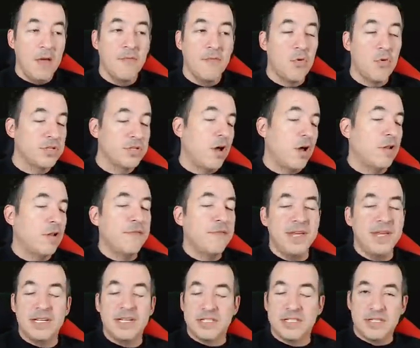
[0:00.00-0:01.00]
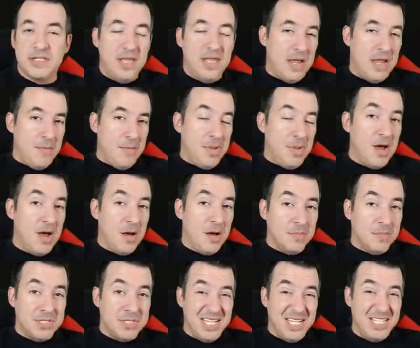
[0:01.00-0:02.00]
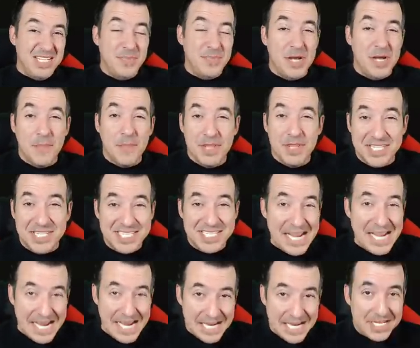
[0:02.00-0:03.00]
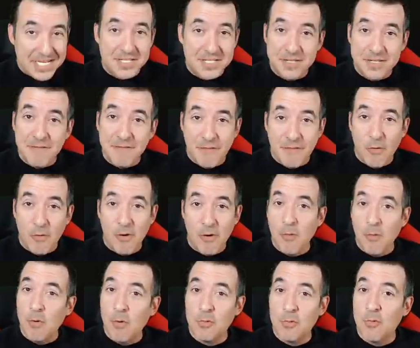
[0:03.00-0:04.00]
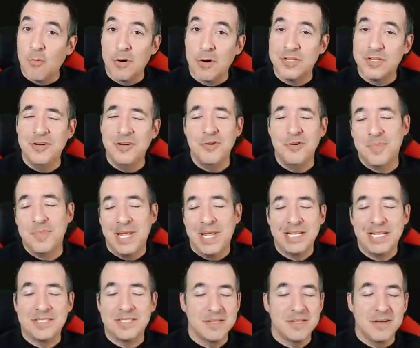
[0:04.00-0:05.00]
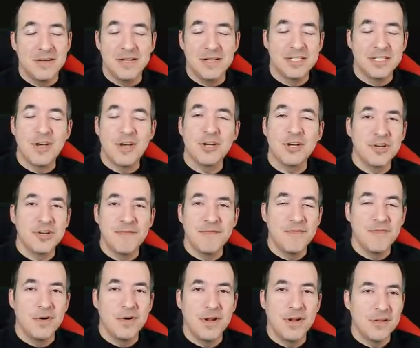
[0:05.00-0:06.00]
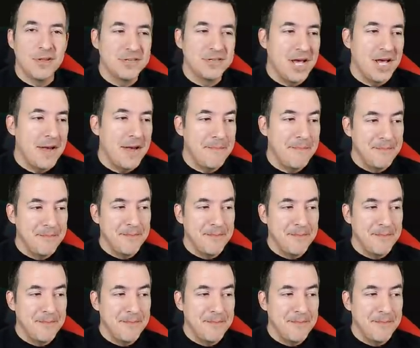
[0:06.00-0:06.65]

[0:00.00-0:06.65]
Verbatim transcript: of course, all of this then becomes, these become the seeds for World War II, but that's a discussion for another time.